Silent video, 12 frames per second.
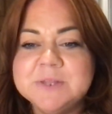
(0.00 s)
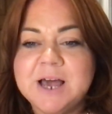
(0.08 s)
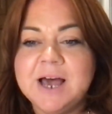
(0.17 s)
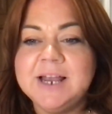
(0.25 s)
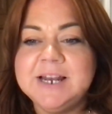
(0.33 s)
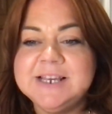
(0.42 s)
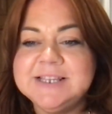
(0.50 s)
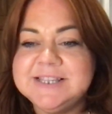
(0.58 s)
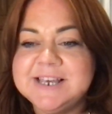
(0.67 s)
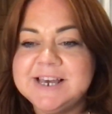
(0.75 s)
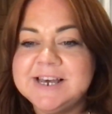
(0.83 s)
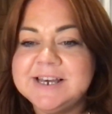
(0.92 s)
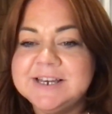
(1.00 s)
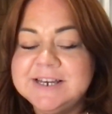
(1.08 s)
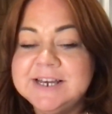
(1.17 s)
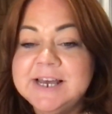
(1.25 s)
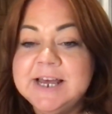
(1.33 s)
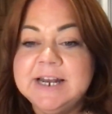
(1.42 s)
Hi, Lisa.
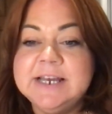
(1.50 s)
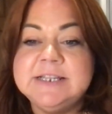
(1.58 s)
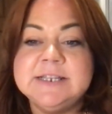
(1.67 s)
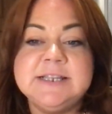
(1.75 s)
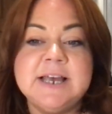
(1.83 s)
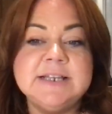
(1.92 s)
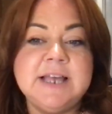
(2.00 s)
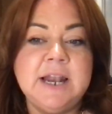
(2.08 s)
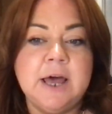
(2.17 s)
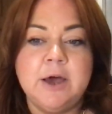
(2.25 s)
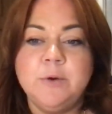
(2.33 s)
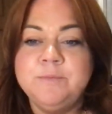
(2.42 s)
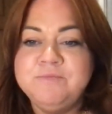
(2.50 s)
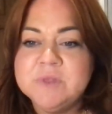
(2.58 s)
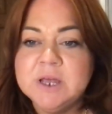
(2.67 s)
Lisa says, hello.